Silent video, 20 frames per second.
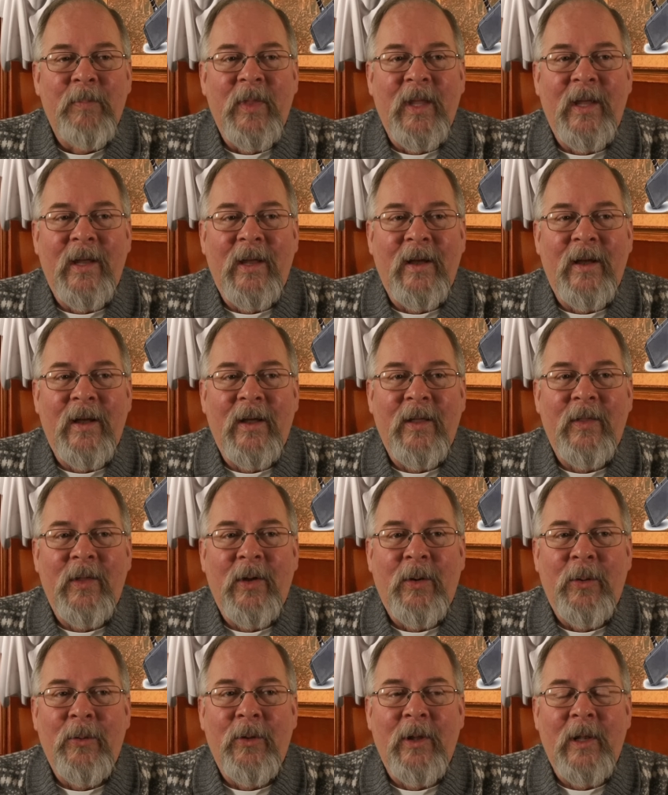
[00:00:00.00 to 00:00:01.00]

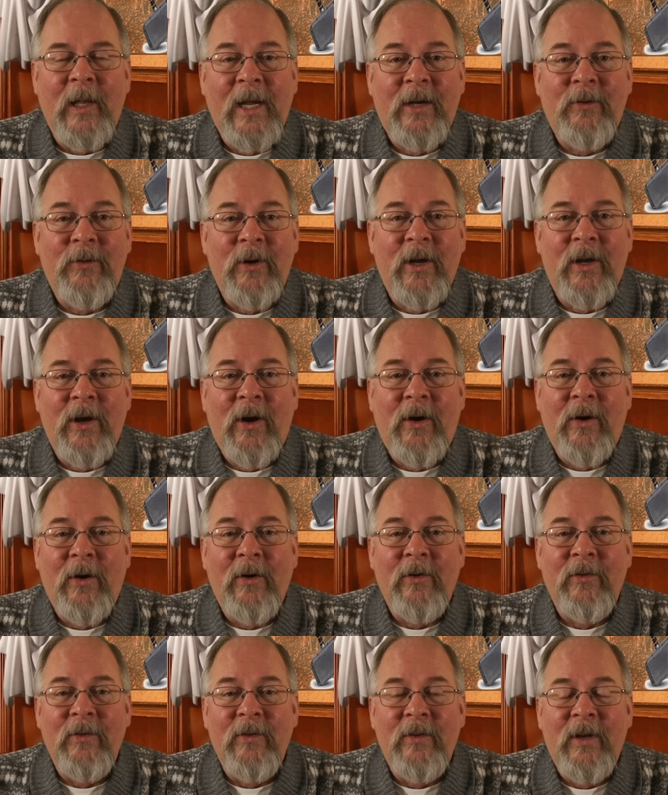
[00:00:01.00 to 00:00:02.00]
The whole electric
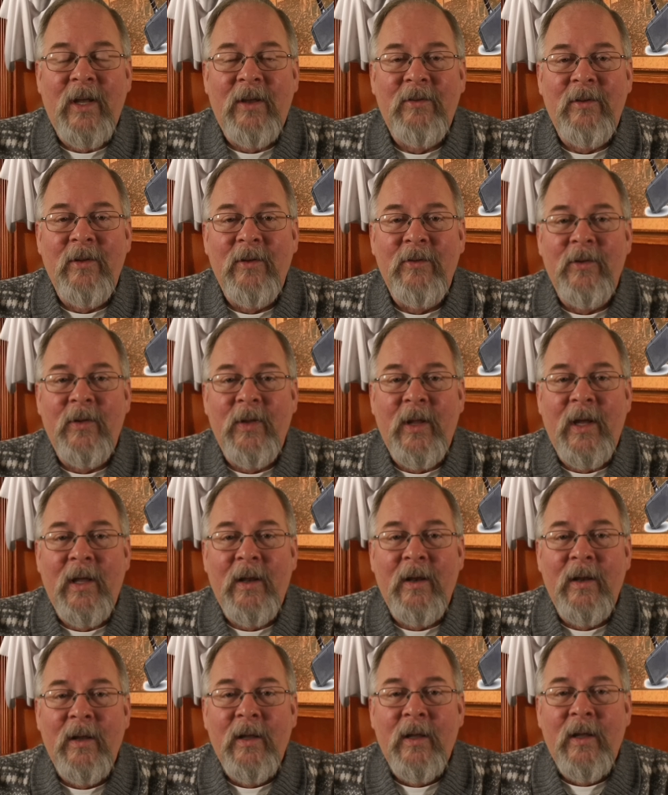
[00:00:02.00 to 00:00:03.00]
cars and Teslas and
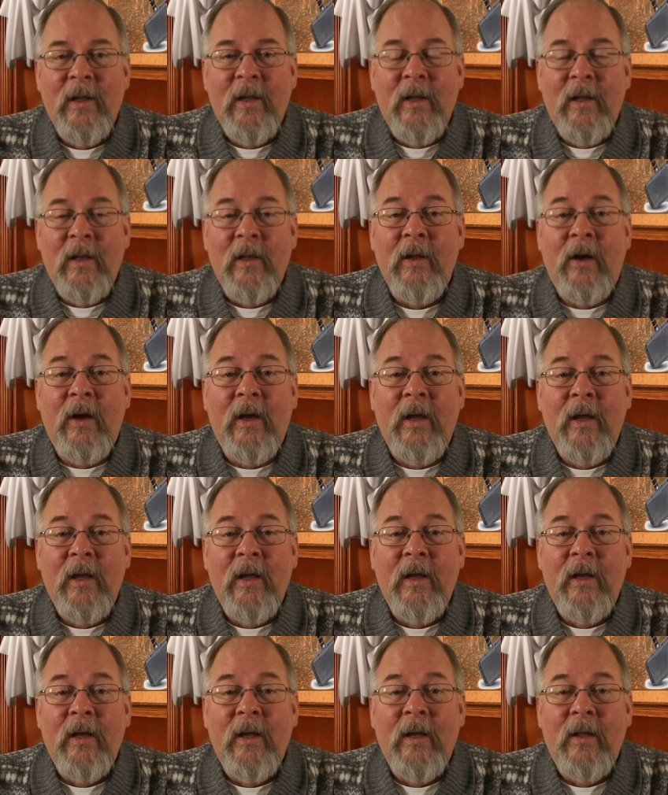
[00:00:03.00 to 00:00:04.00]
that. Look,
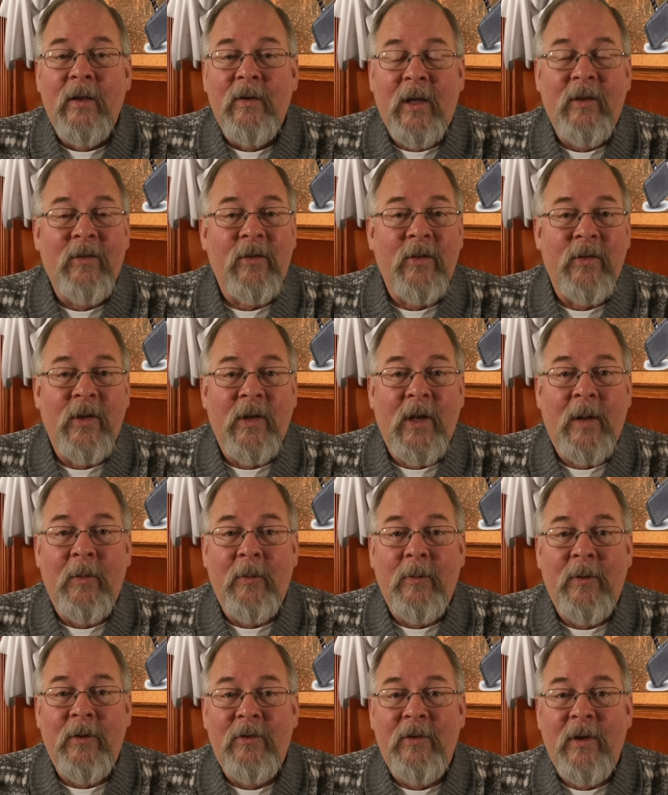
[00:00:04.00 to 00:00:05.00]
Tesla's the
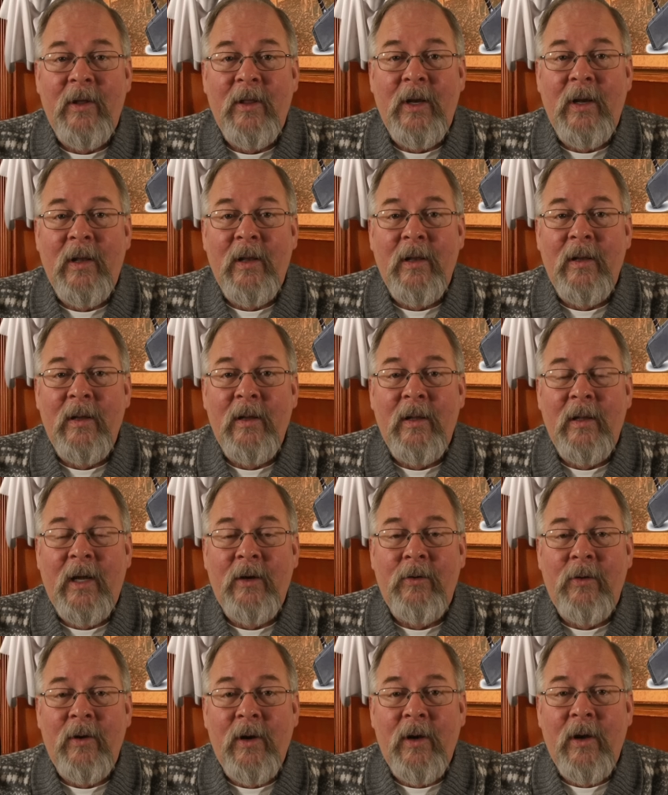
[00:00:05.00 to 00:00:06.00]
number one selling
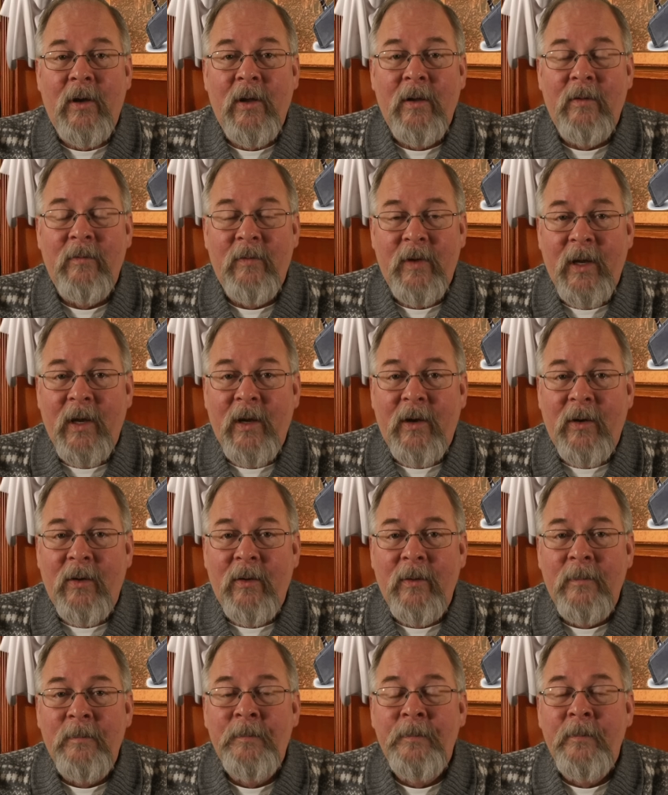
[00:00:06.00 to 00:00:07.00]
electric
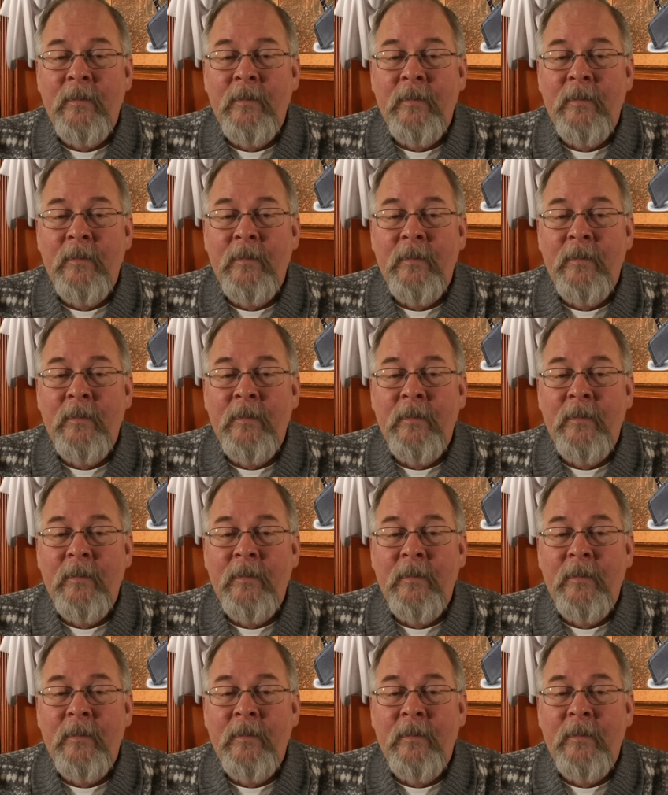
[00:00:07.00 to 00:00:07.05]
vehicle.